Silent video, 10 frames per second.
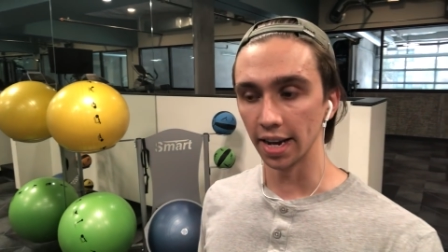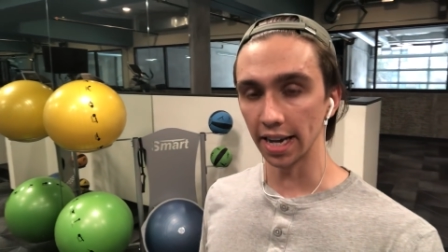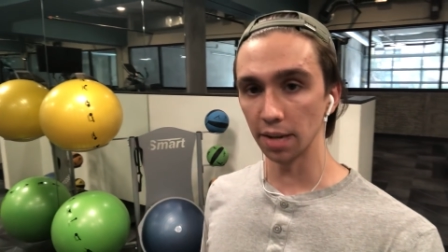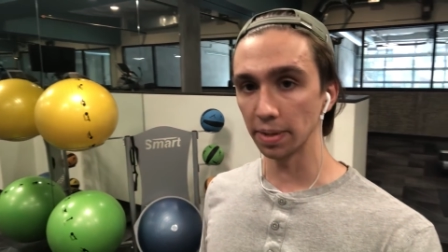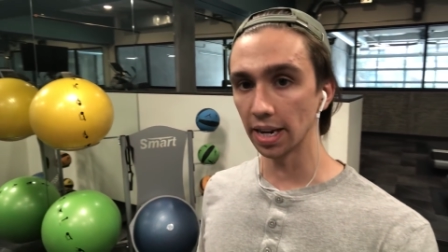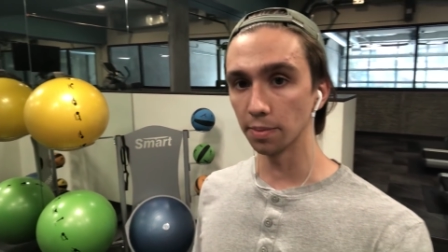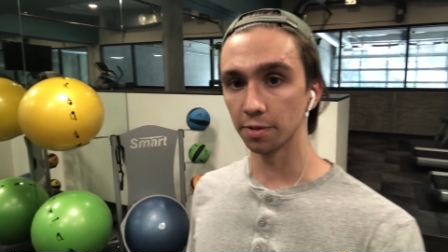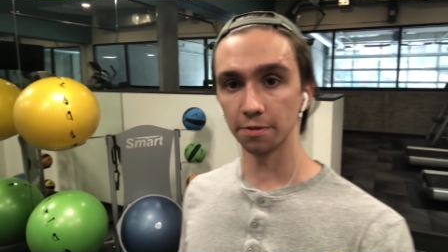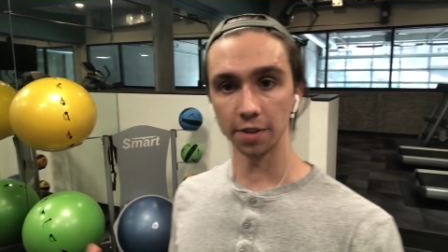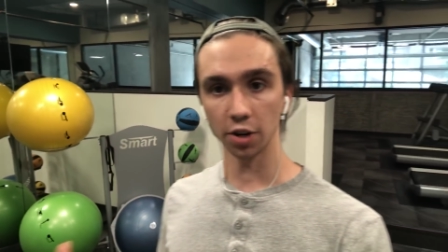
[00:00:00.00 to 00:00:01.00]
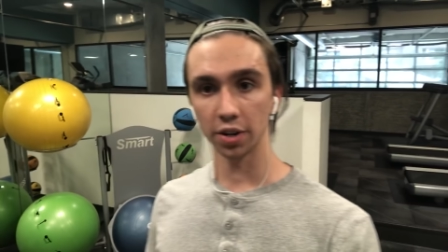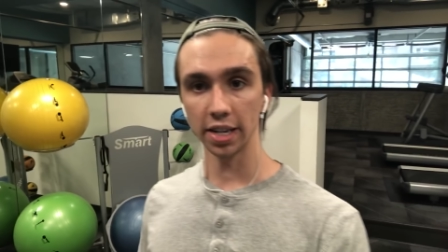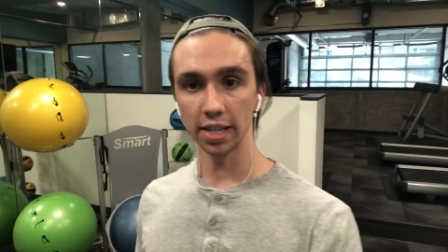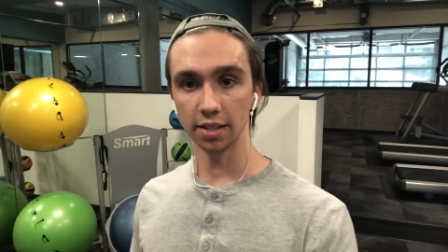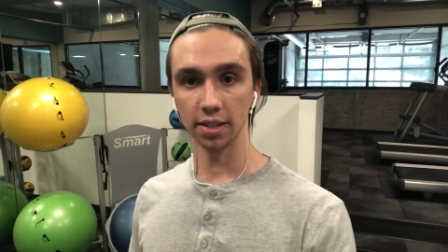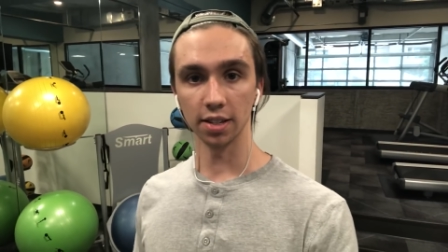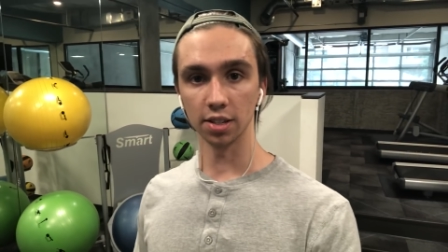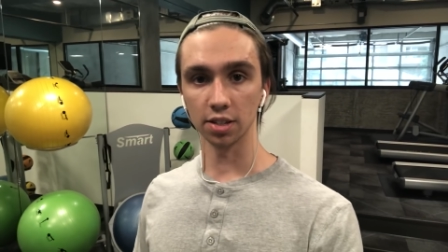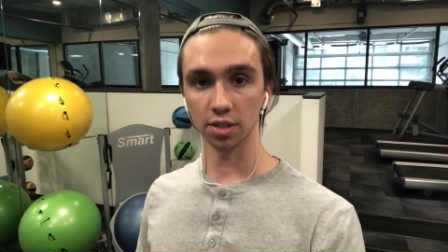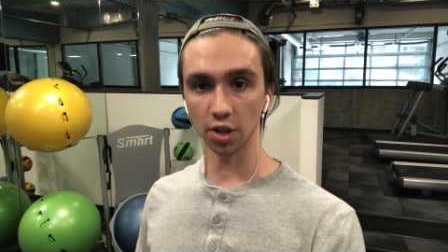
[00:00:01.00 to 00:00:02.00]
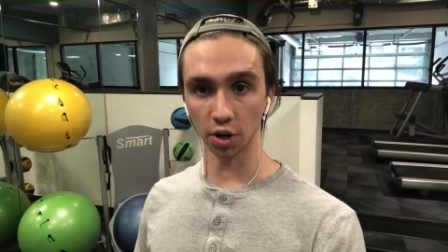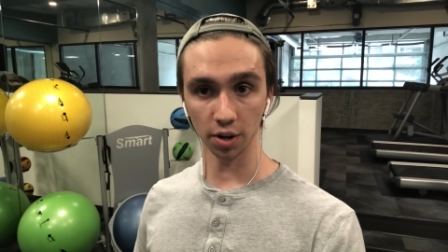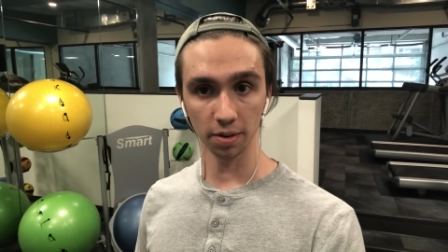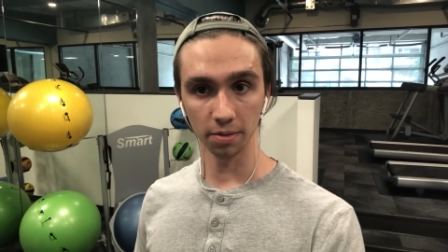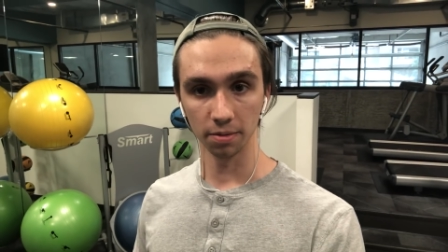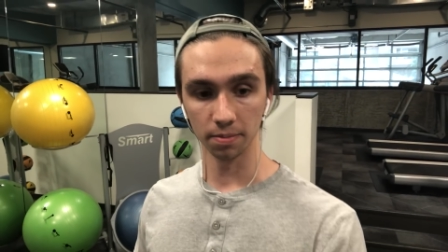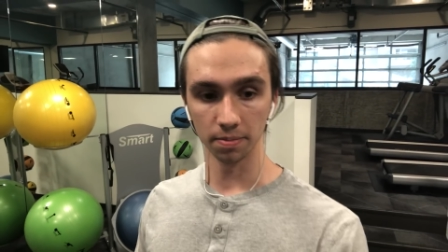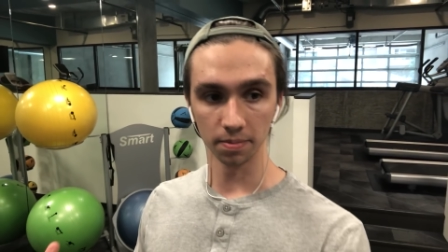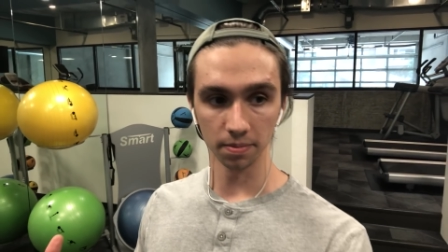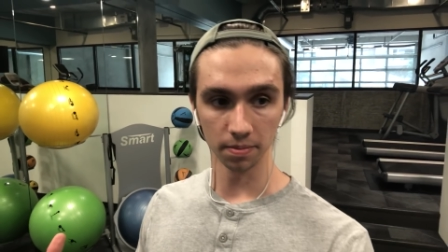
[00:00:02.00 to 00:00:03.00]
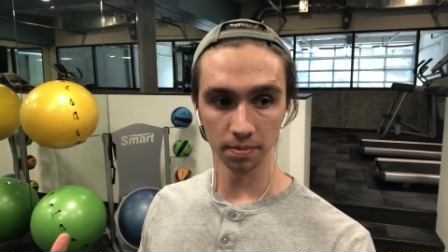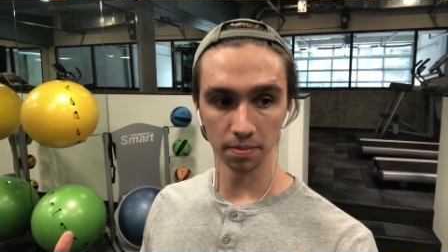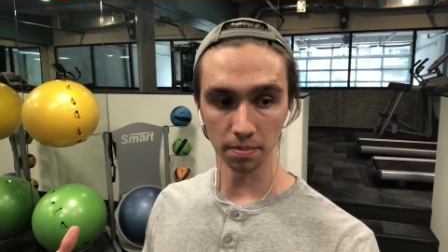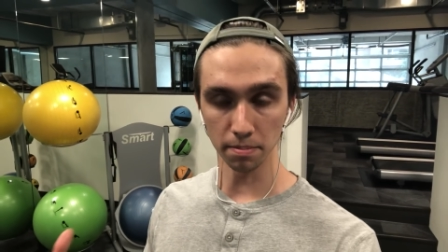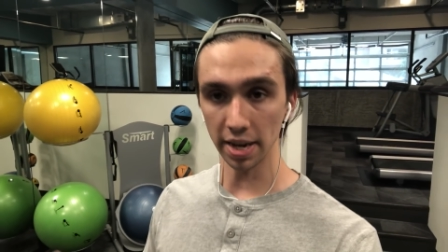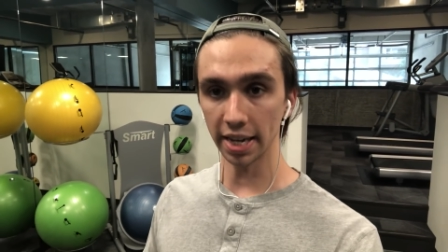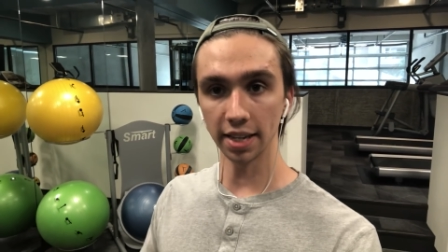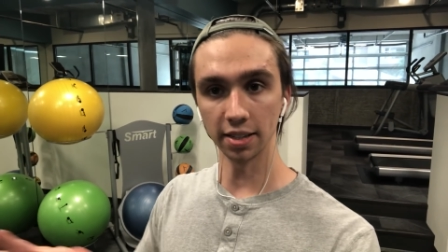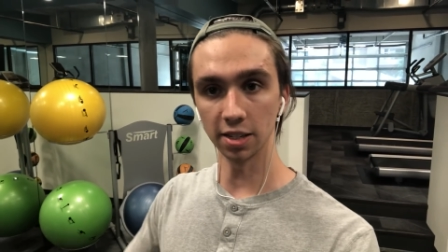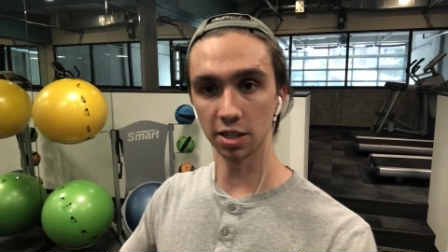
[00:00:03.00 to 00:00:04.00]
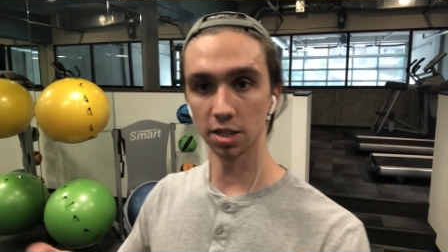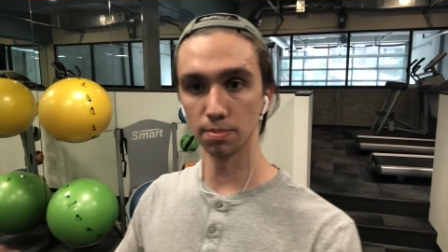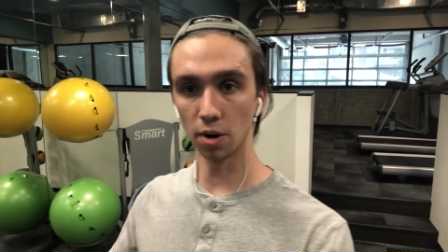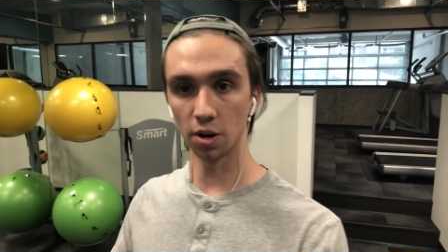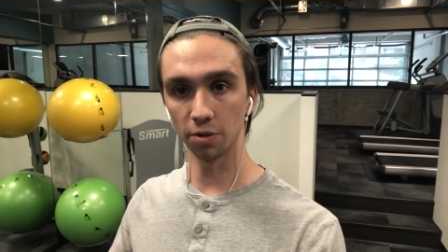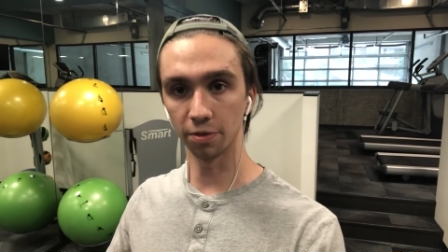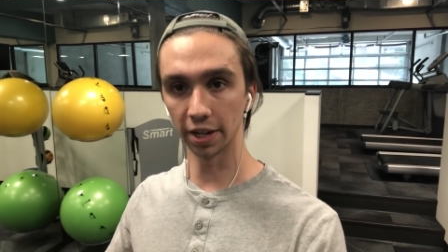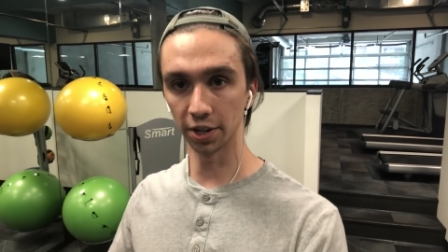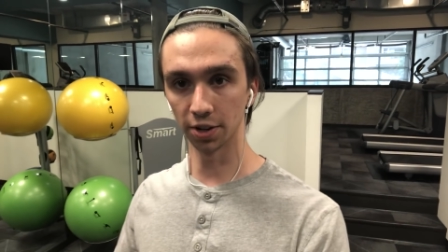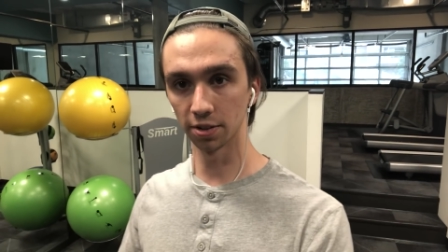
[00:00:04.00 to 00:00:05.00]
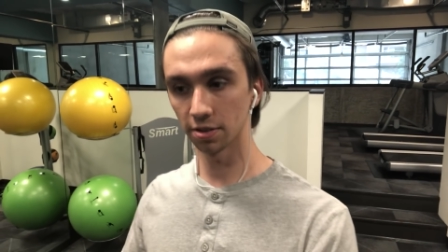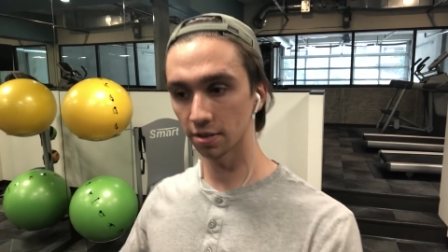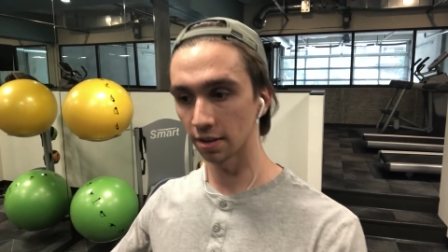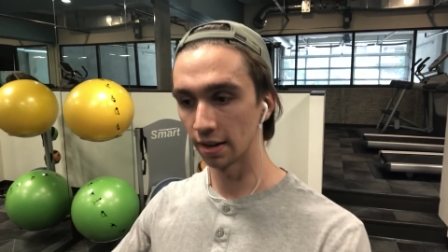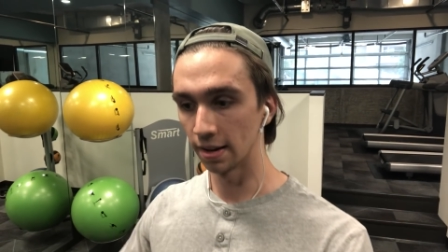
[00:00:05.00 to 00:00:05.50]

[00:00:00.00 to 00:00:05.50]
And it becomes very easy to start making these small failures